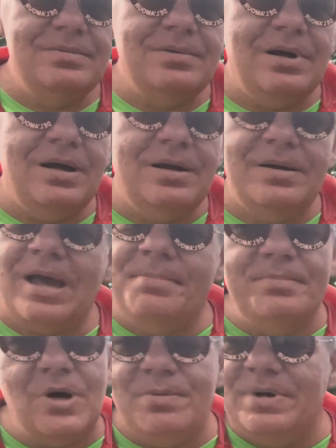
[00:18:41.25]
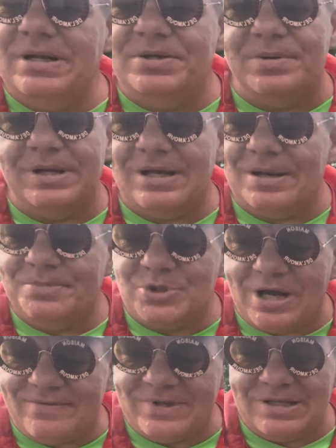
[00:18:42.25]
uh, I'm already you, doing it. I'm
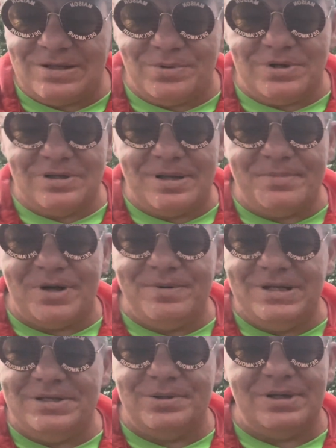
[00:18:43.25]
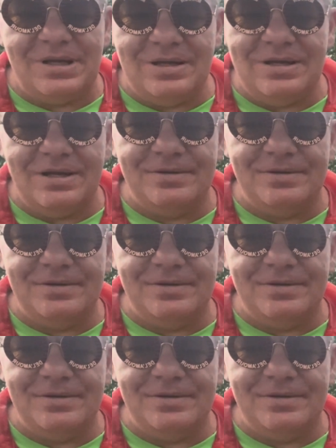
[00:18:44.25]
traveling the world. I'm already it. doing it. Yeah.